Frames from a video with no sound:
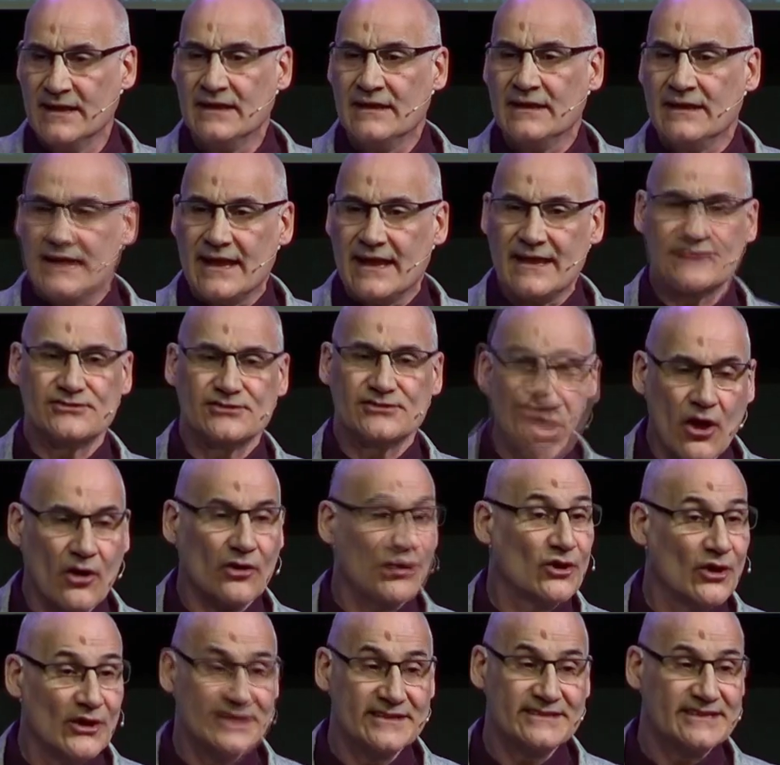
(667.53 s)
It's not
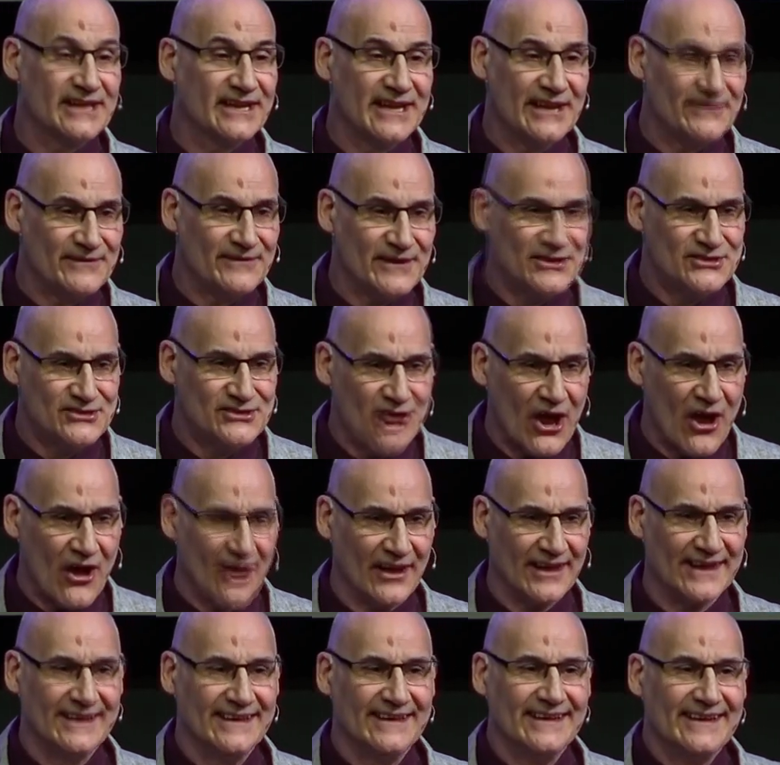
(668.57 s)
going to give you joy
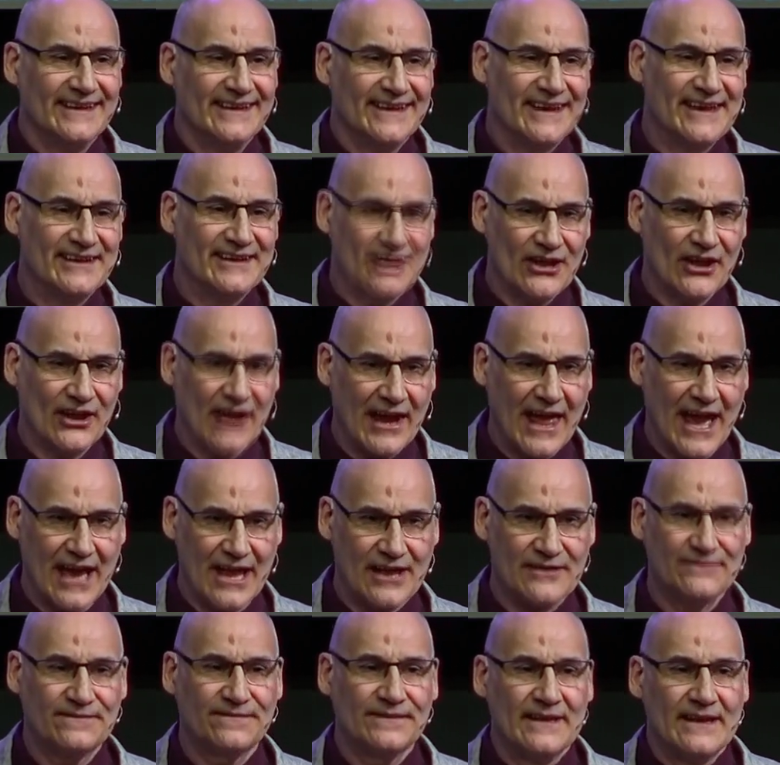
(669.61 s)
in your
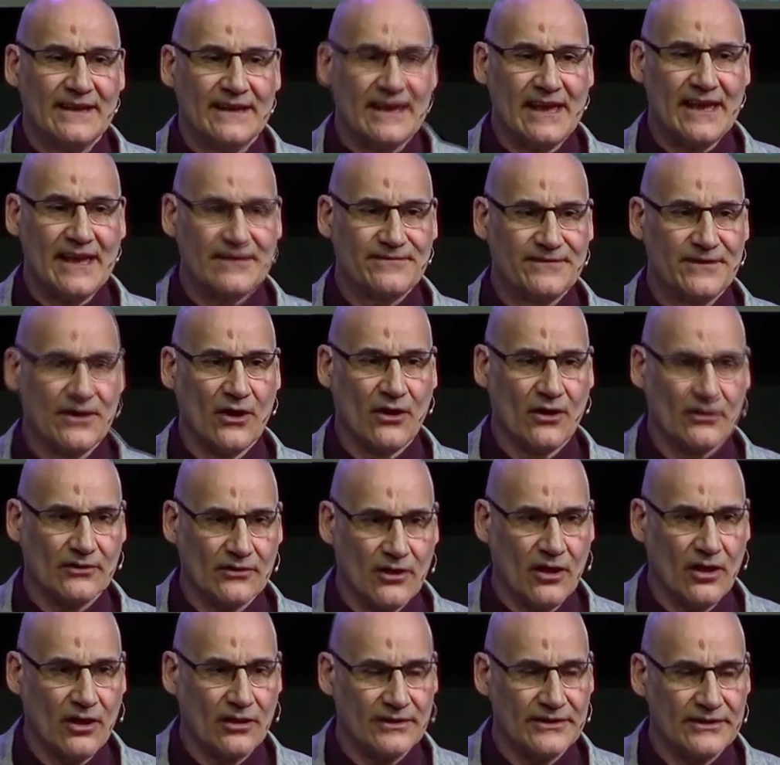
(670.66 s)
life if you're
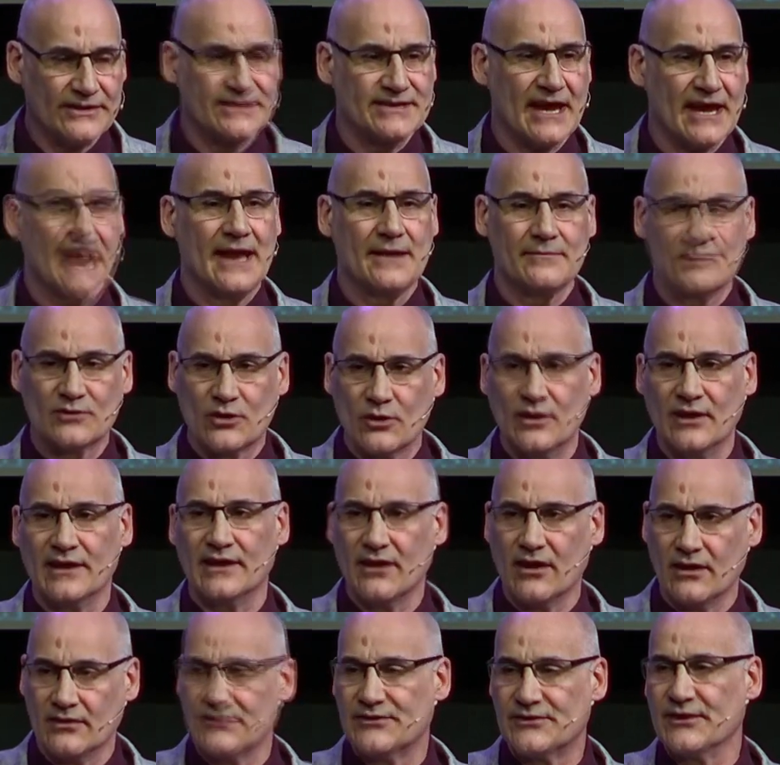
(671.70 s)
all the time going
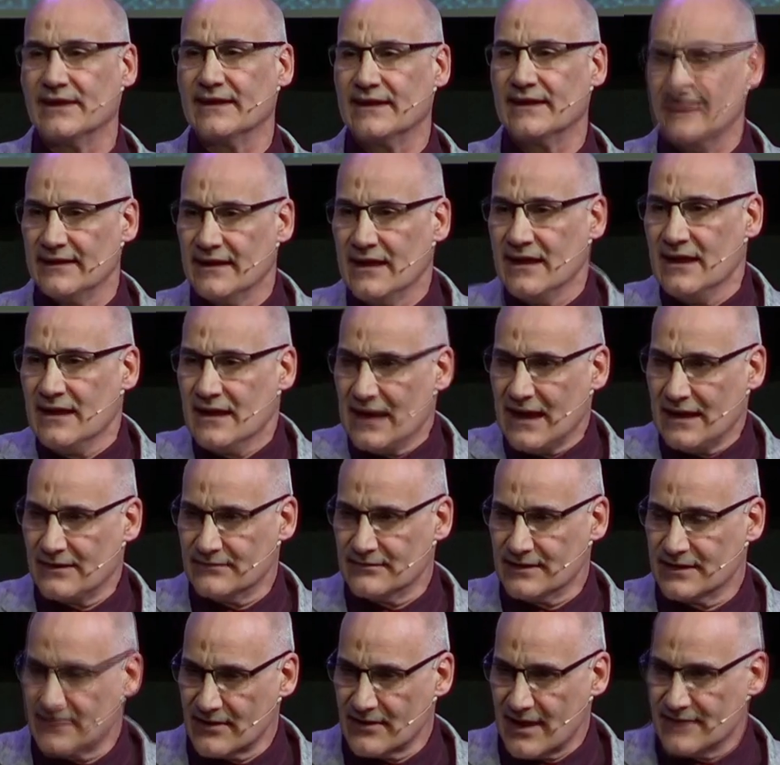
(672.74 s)
on thinking, I
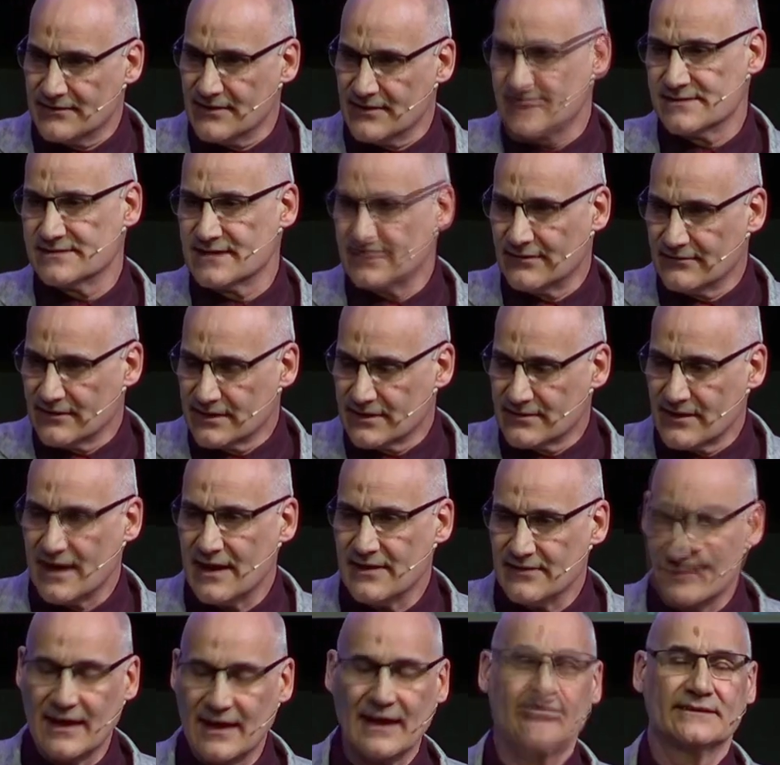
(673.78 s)
regret this, I regret
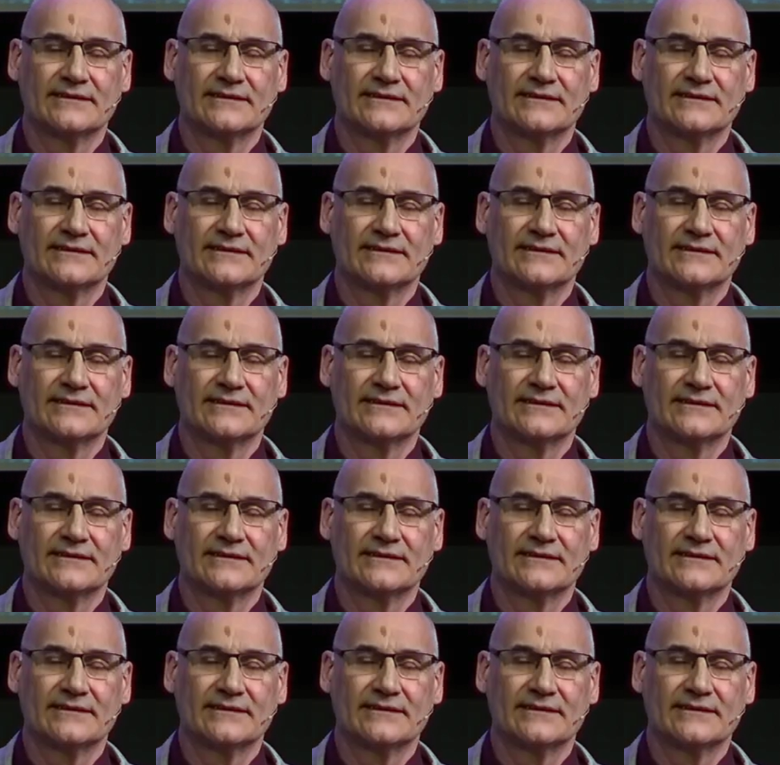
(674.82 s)
that.